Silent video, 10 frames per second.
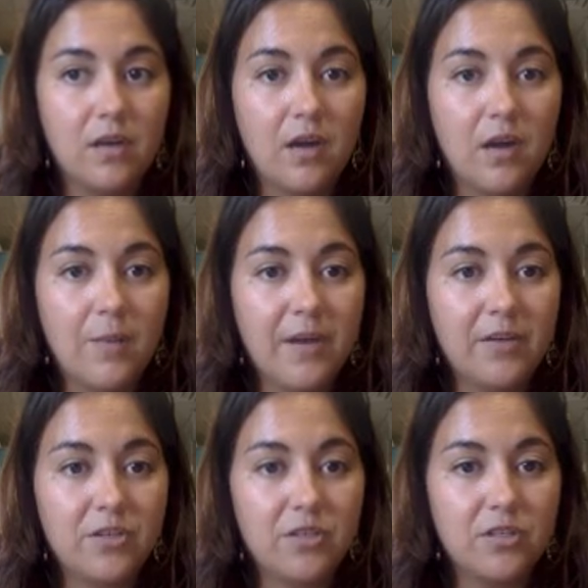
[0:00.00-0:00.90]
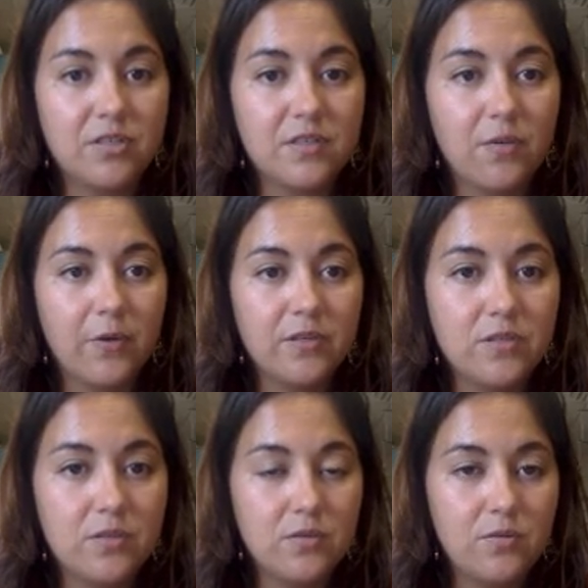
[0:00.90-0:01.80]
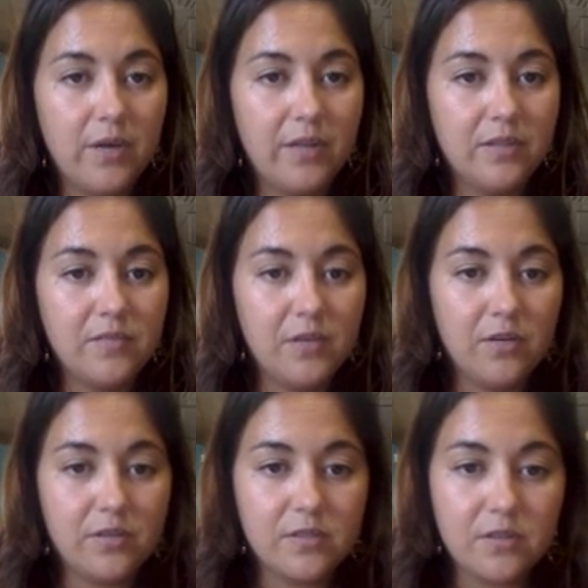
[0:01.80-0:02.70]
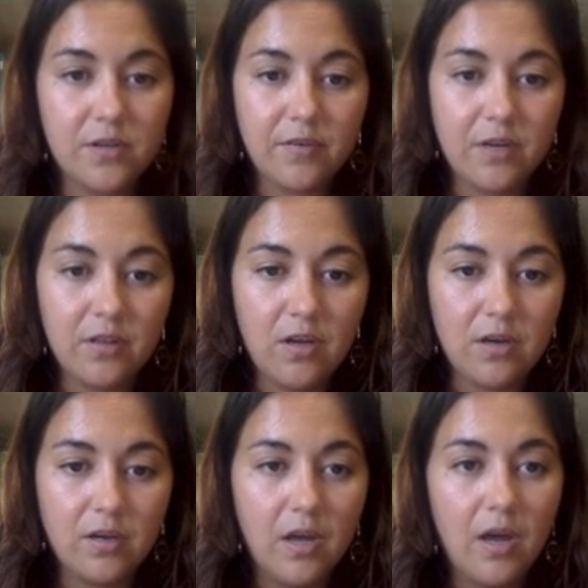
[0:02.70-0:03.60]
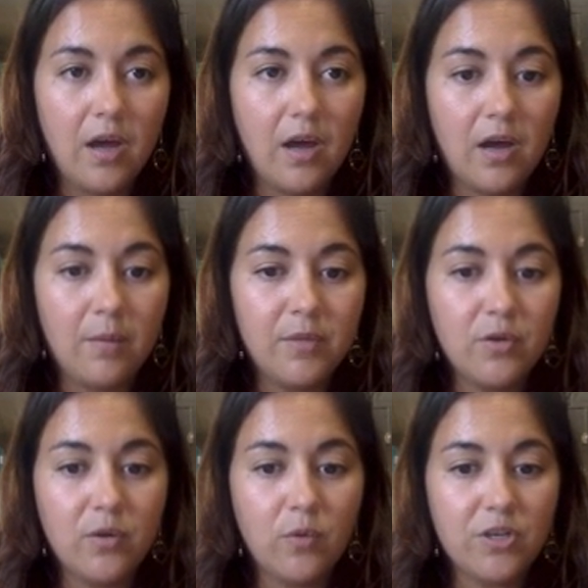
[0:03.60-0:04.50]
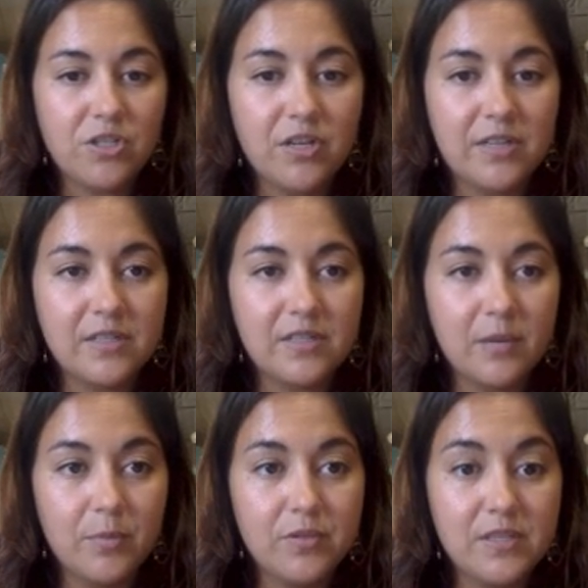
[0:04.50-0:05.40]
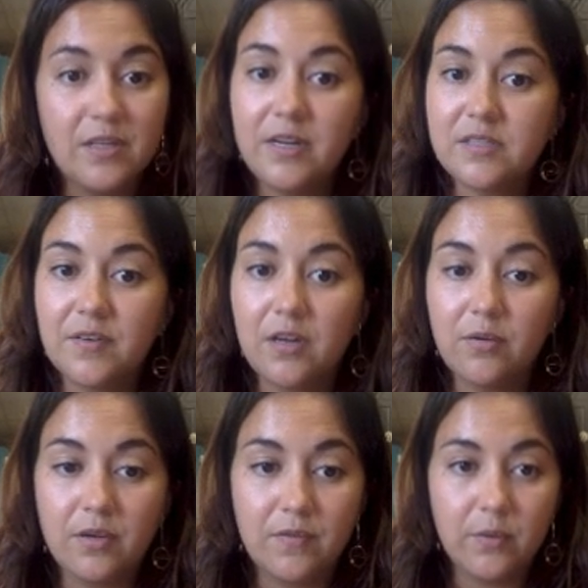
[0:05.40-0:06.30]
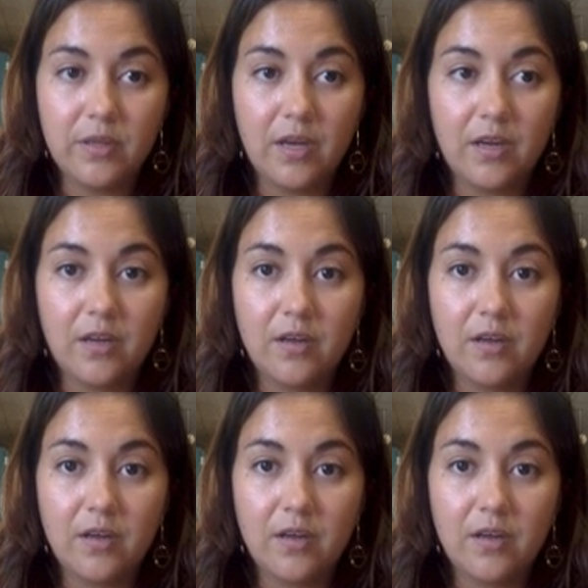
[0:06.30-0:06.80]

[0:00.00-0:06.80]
I'm actually just going to end this video because it's already running long. You can watch the next examples in the next video if you would like.